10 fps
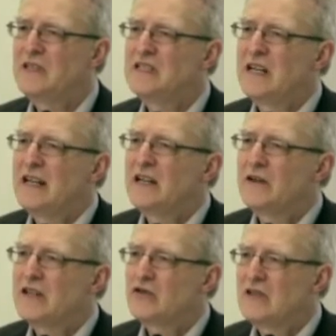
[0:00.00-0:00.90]
in this
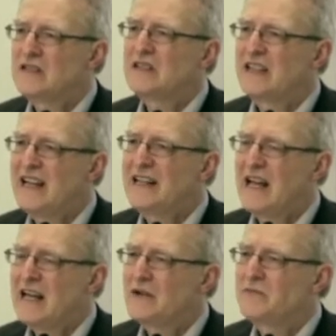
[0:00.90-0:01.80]
area so that it can
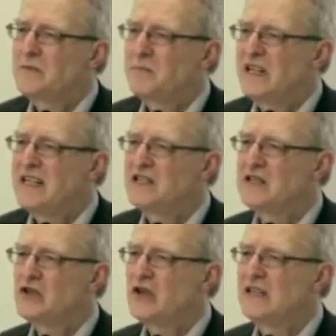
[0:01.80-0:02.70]
have the place
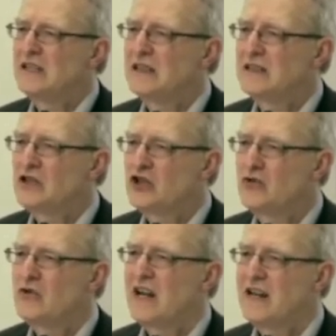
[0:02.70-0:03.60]
and training that it
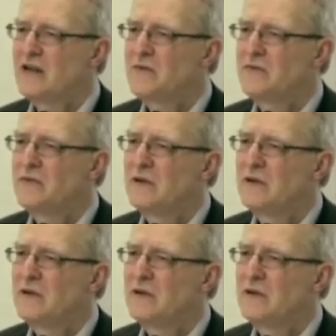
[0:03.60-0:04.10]
should have.